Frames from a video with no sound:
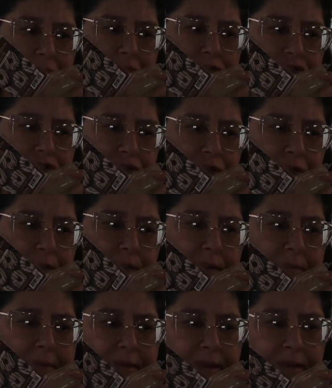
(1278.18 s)
it's sugary,
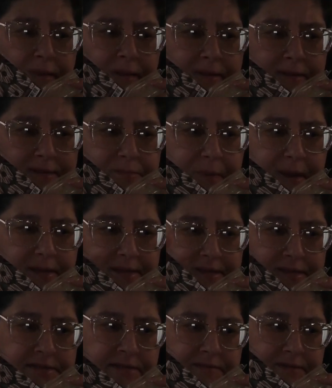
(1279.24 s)
but then the
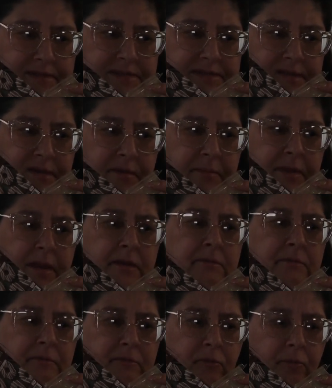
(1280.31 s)
spices of the
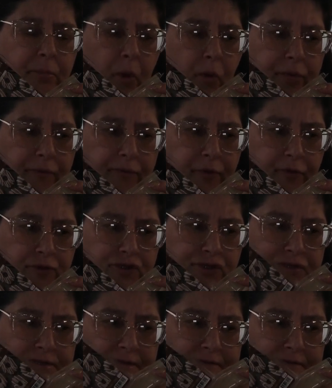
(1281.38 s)
cinnamon, both versions